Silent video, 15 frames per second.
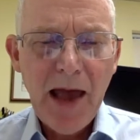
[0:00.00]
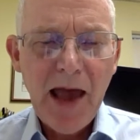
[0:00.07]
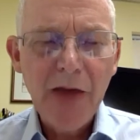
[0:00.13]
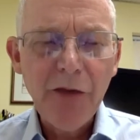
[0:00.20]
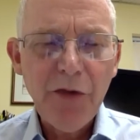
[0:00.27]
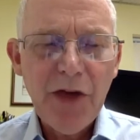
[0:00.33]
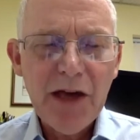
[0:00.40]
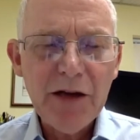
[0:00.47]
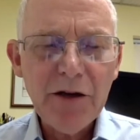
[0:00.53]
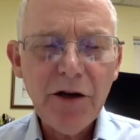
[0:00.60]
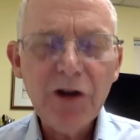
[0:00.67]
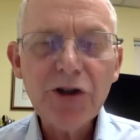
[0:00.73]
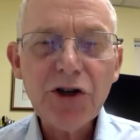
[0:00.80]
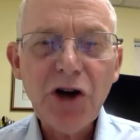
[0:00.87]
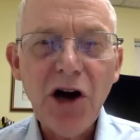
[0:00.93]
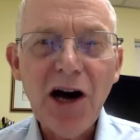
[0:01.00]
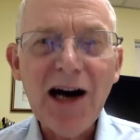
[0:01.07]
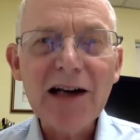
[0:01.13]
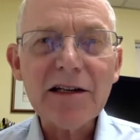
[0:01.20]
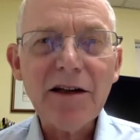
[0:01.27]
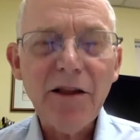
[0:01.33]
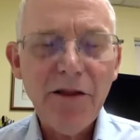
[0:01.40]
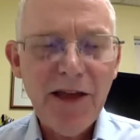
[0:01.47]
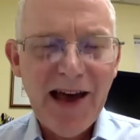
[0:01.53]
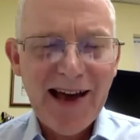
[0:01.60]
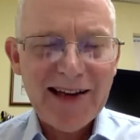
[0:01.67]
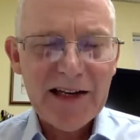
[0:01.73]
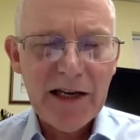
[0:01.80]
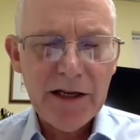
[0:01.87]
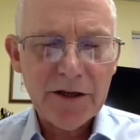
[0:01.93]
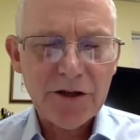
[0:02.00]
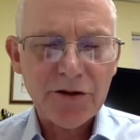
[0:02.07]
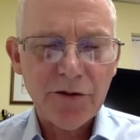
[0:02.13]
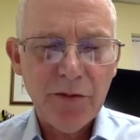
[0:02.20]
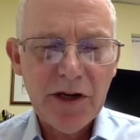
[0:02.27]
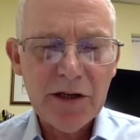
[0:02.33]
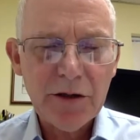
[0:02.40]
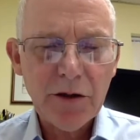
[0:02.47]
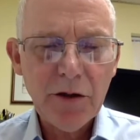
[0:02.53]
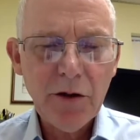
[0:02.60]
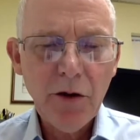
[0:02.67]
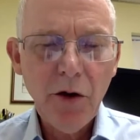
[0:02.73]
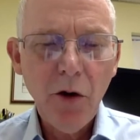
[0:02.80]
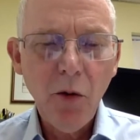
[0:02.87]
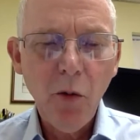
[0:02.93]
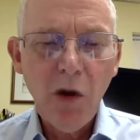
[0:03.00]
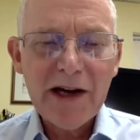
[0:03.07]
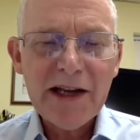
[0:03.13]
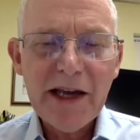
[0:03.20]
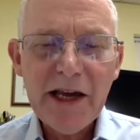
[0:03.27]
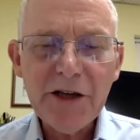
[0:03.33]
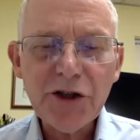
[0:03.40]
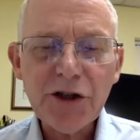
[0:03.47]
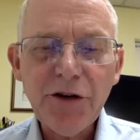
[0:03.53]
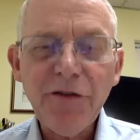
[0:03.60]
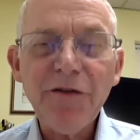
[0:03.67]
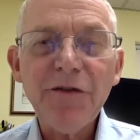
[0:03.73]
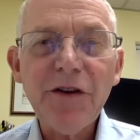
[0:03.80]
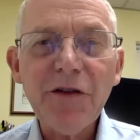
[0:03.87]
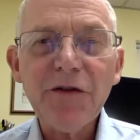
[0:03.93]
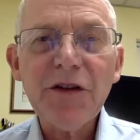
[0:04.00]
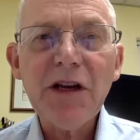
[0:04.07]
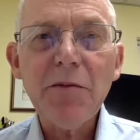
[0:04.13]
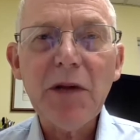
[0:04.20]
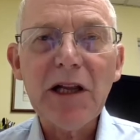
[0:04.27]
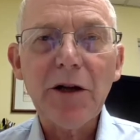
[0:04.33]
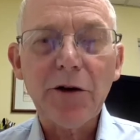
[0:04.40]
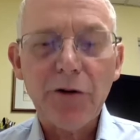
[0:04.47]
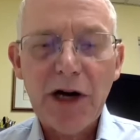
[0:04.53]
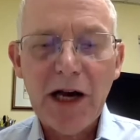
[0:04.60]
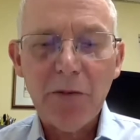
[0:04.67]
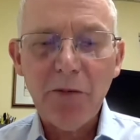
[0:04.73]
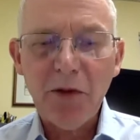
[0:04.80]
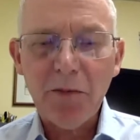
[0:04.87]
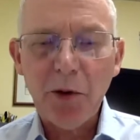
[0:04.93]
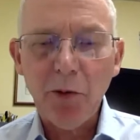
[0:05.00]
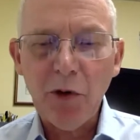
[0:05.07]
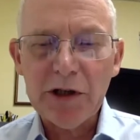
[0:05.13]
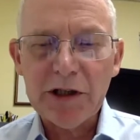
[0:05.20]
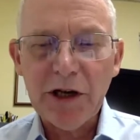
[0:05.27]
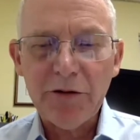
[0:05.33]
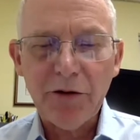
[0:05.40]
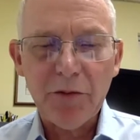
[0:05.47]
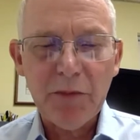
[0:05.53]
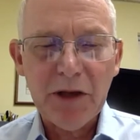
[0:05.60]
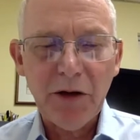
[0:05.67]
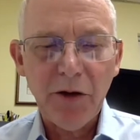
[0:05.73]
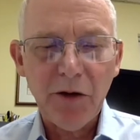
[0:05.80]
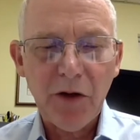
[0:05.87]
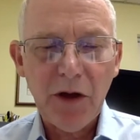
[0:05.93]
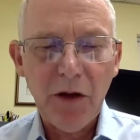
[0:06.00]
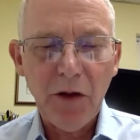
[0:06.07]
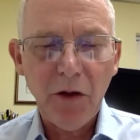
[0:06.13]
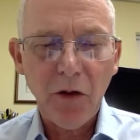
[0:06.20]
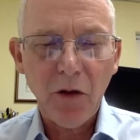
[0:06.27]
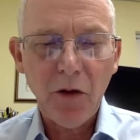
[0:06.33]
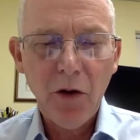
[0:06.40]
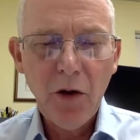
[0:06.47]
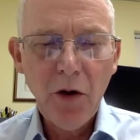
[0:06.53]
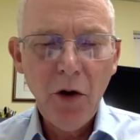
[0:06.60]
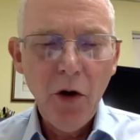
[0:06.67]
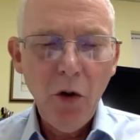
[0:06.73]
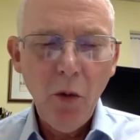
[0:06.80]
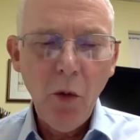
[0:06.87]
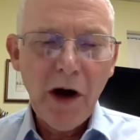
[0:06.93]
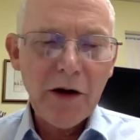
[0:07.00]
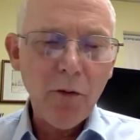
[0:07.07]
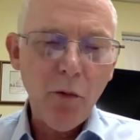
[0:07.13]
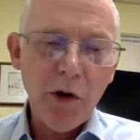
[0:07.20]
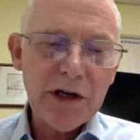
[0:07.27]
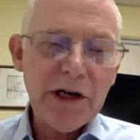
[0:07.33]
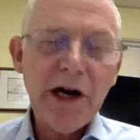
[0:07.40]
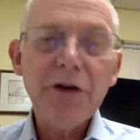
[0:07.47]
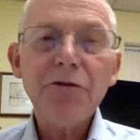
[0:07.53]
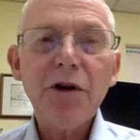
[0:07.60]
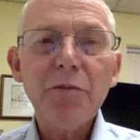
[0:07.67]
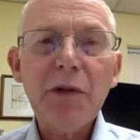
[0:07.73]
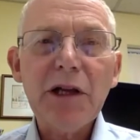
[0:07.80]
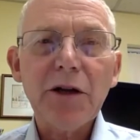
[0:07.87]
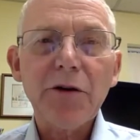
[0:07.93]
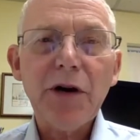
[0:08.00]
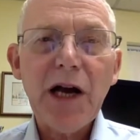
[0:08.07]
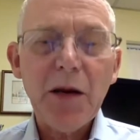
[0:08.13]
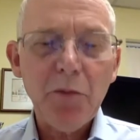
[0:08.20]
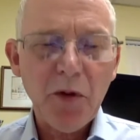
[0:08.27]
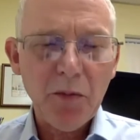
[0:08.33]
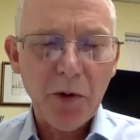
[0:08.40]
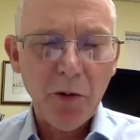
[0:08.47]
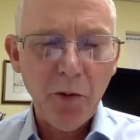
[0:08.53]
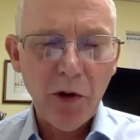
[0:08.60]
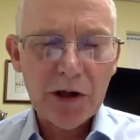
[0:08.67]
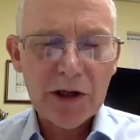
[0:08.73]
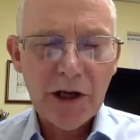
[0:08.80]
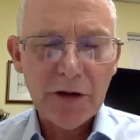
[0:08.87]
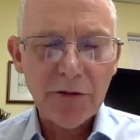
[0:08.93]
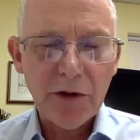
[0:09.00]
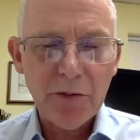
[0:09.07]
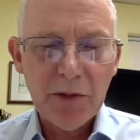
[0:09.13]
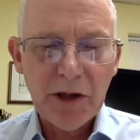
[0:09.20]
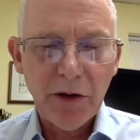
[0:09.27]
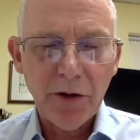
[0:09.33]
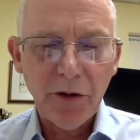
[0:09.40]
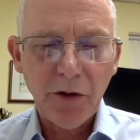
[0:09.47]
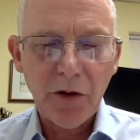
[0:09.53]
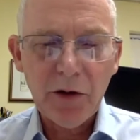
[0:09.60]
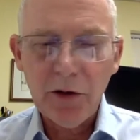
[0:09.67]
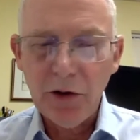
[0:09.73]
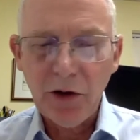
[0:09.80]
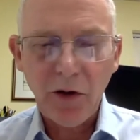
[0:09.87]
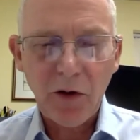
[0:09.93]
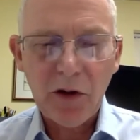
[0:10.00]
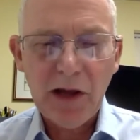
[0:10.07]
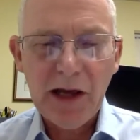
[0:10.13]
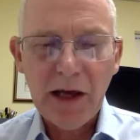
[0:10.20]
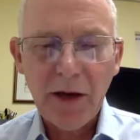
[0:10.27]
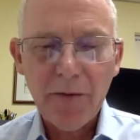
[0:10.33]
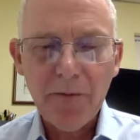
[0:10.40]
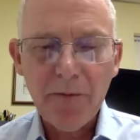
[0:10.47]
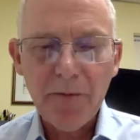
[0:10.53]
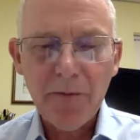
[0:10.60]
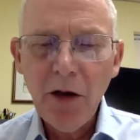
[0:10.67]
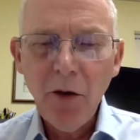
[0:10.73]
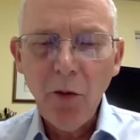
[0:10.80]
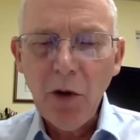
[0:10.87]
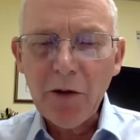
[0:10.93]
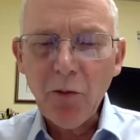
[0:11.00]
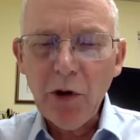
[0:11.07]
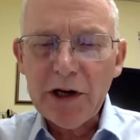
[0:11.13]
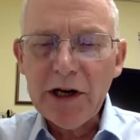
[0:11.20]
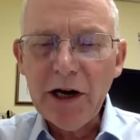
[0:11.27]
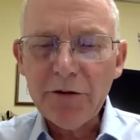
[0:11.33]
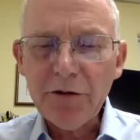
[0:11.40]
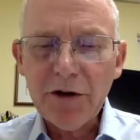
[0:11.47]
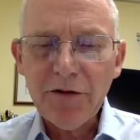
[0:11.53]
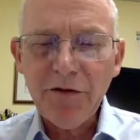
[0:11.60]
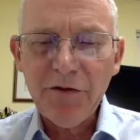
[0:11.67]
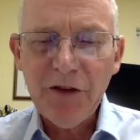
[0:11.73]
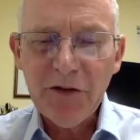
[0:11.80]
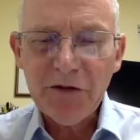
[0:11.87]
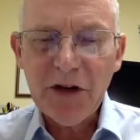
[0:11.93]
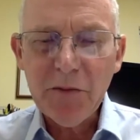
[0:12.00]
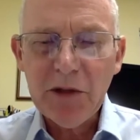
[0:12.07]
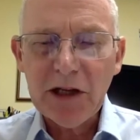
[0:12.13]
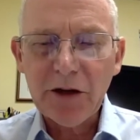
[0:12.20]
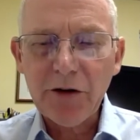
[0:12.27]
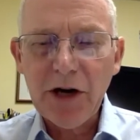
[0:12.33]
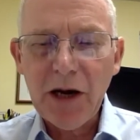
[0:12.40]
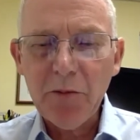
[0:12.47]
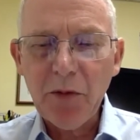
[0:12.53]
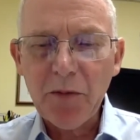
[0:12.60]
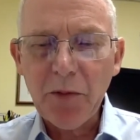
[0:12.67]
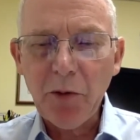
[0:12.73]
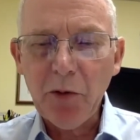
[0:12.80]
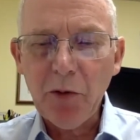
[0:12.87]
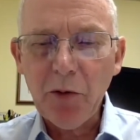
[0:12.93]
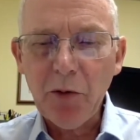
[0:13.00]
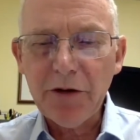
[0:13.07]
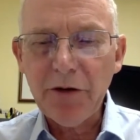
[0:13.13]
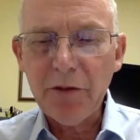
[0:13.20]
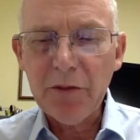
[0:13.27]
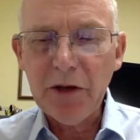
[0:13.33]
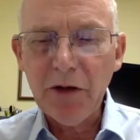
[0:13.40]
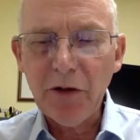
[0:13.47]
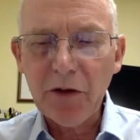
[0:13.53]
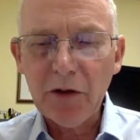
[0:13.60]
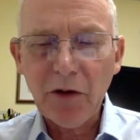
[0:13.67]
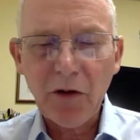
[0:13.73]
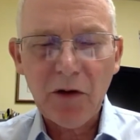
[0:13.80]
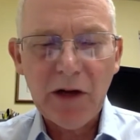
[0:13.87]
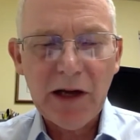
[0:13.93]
and then taught that instrument what each of 50 milligrams per 100 mils is, what 100 milligrams per 100 mils looks like, what 150 milligrams per 100 mils looks